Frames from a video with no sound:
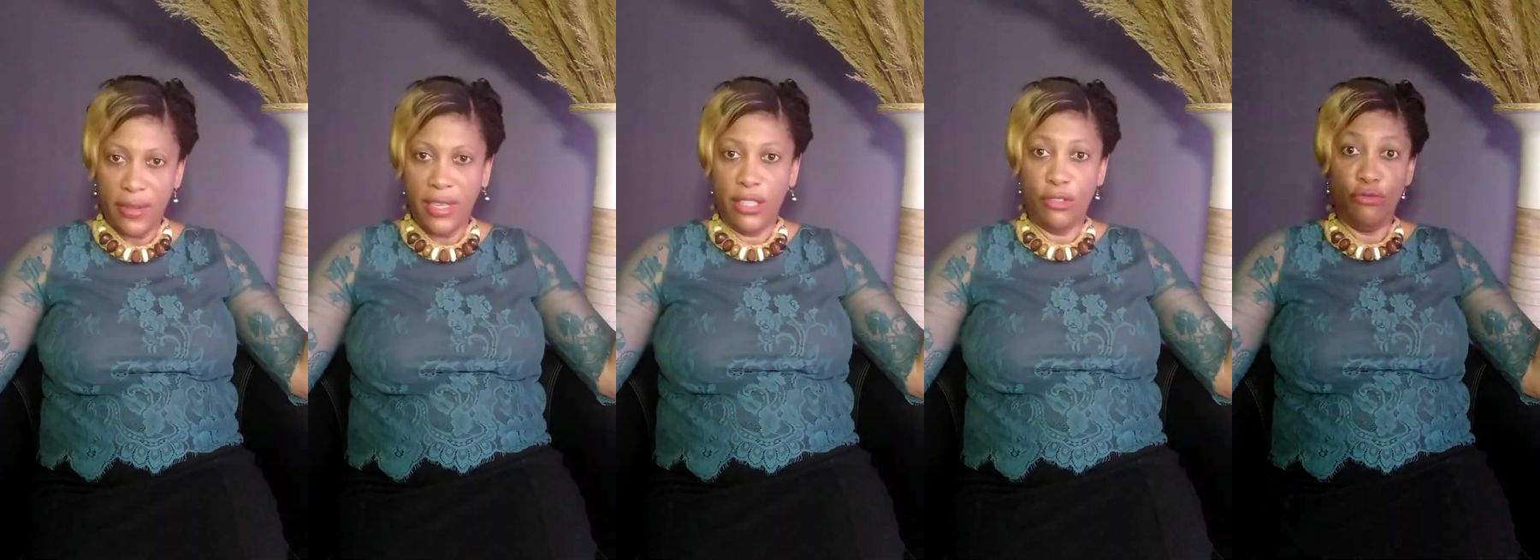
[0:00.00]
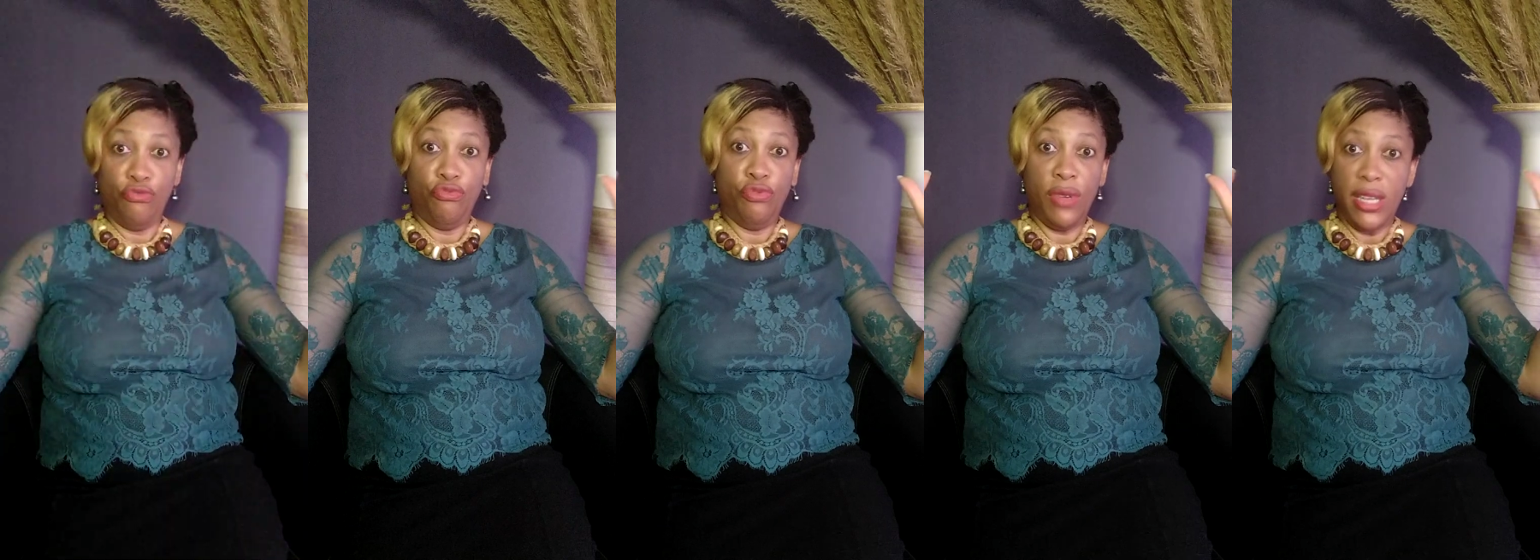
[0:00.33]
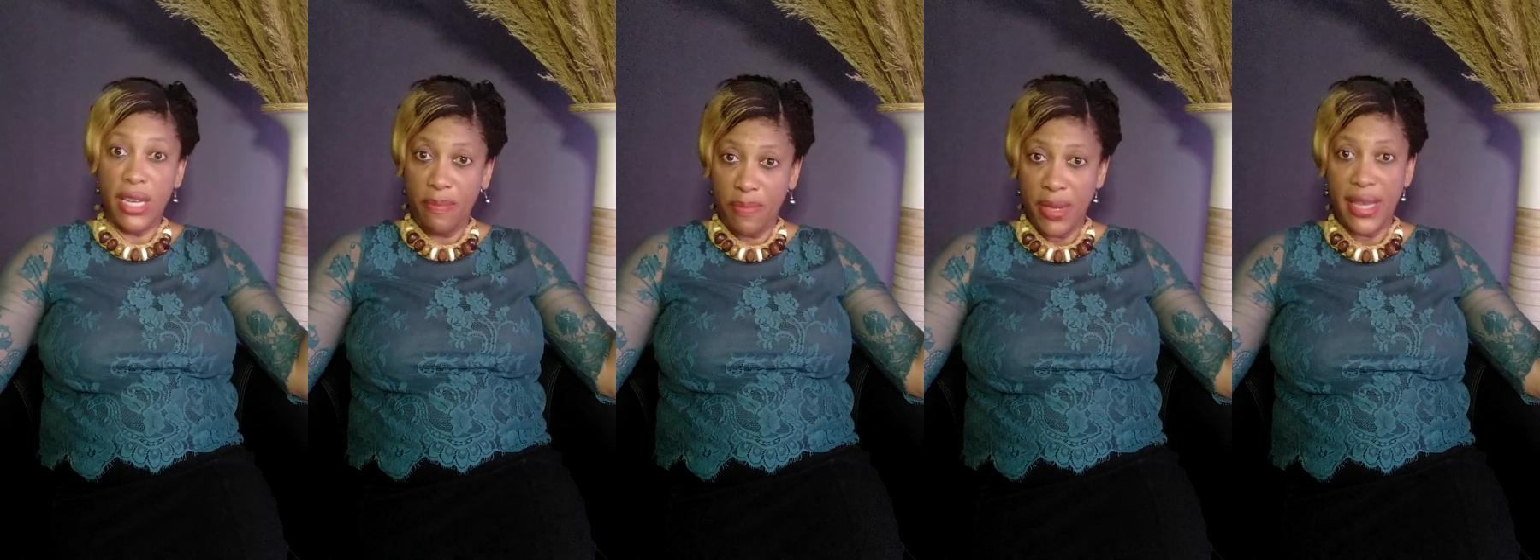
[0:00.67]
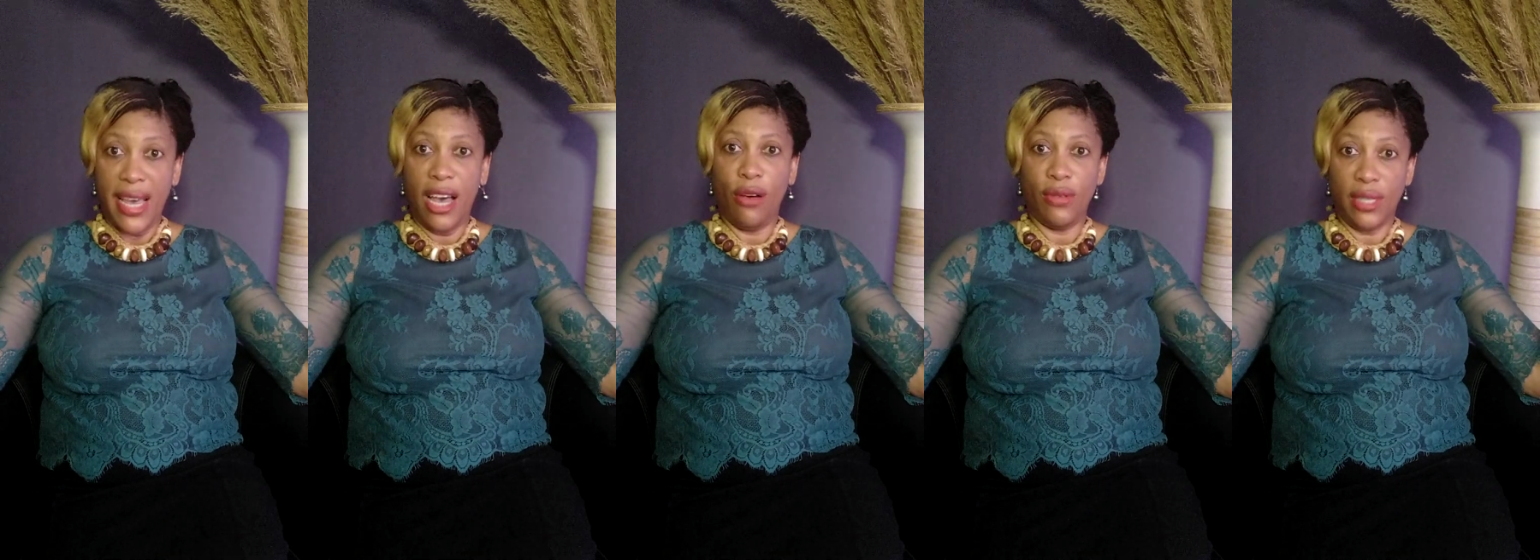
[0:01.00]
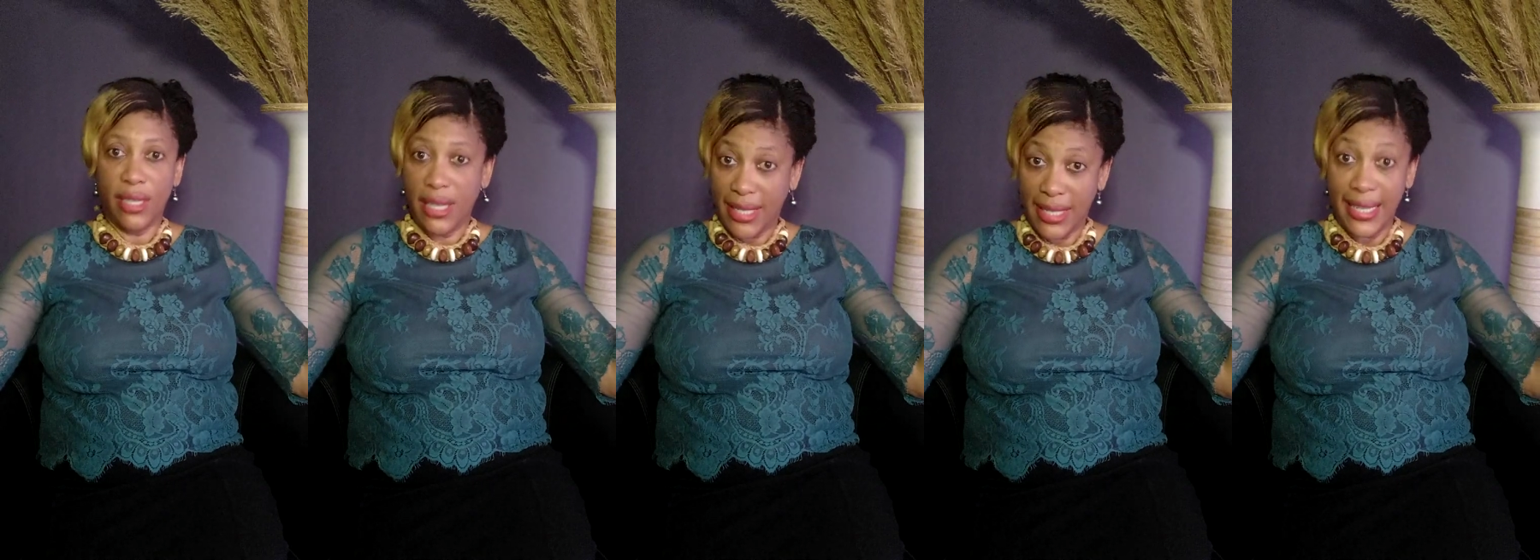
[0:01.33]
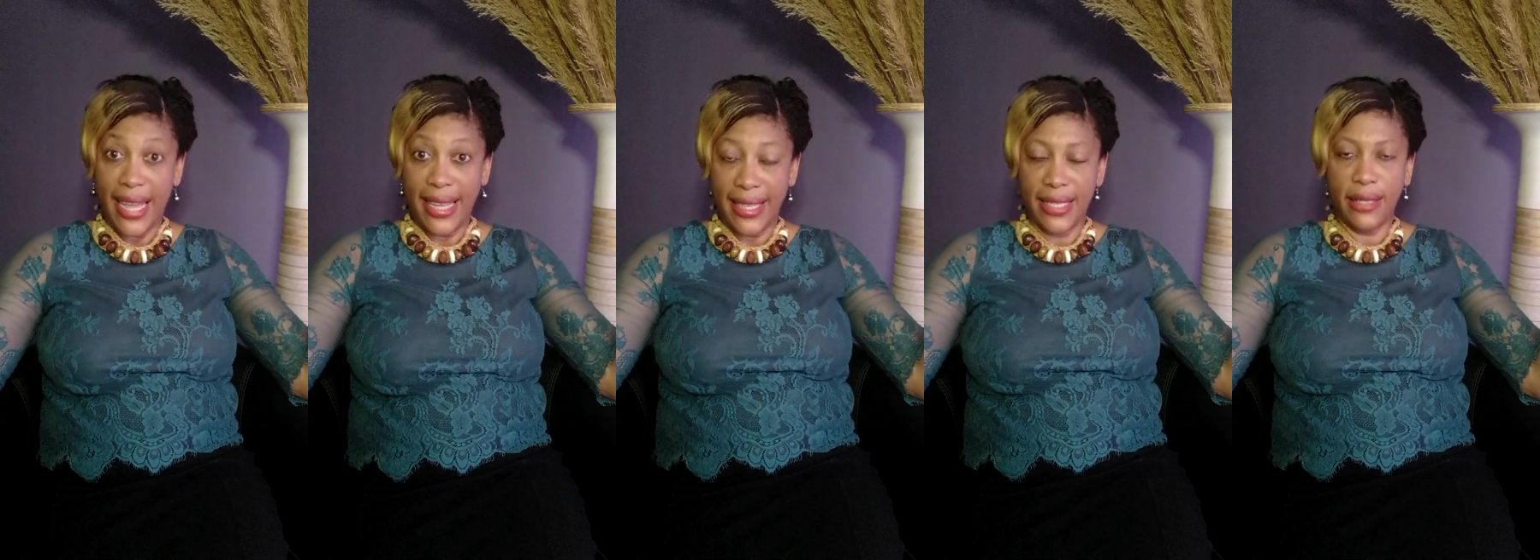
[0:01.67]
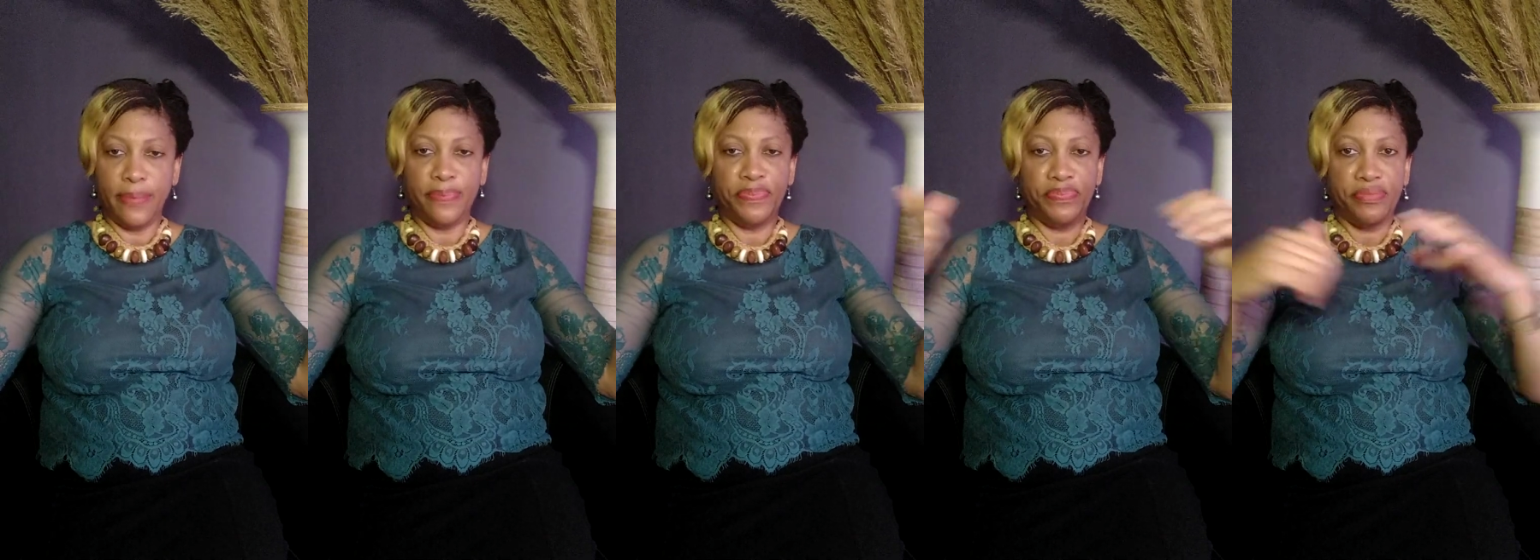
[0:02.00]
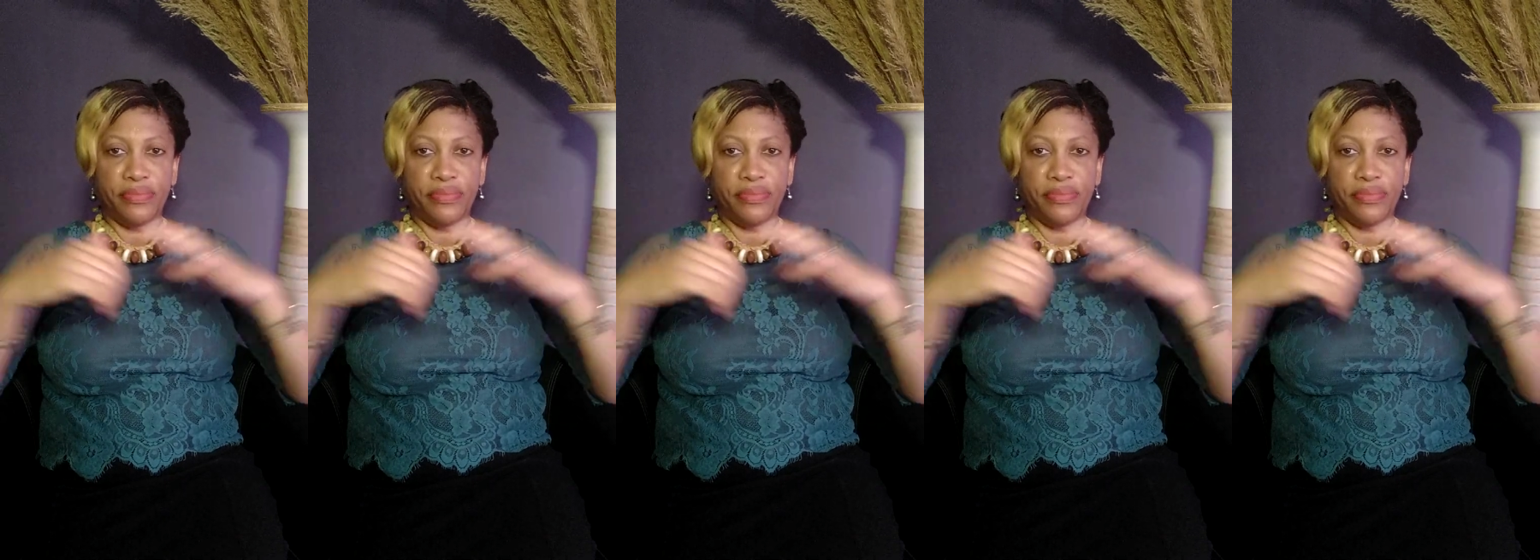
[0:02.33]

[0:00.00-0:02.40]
It's a really big house and it's nice.